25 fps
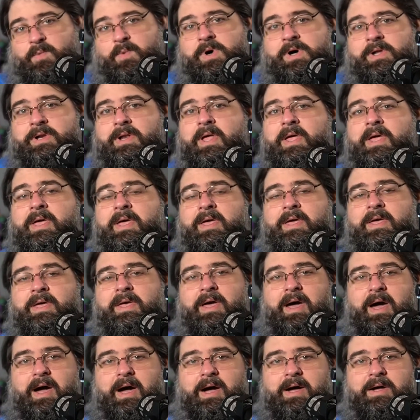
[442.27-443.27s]
want
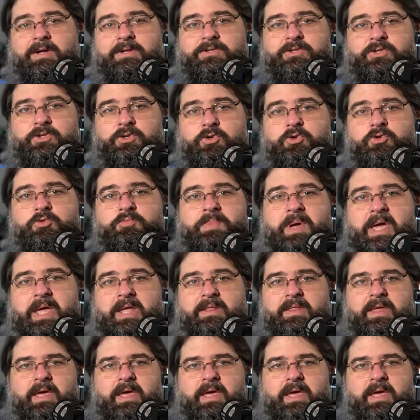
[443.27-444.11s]
to paint.